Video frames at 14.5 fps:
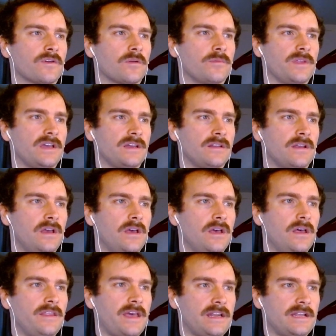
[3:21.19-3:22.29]
from
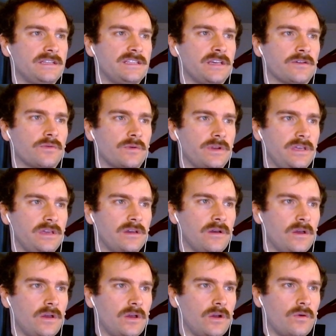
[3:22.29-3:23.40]
that antiquity